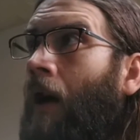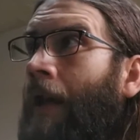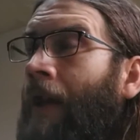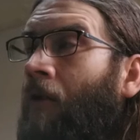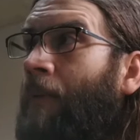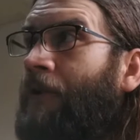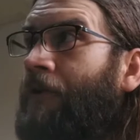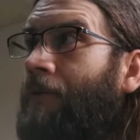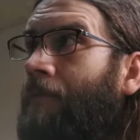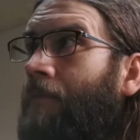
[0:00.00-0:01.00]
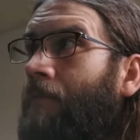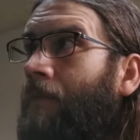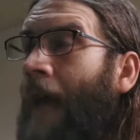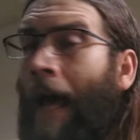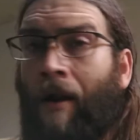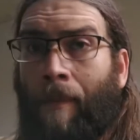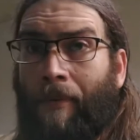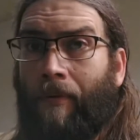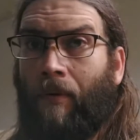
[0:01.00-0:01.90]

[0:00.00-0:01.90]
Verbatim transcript: Uh, increments add up.